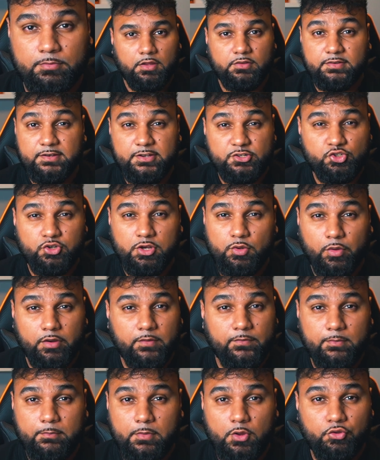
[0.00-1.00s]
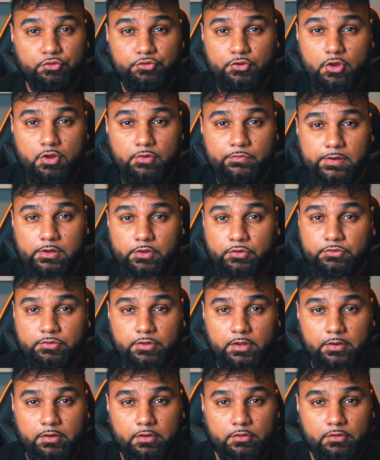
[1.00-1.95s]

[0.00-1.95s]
It's literally actually one of the most overlooked side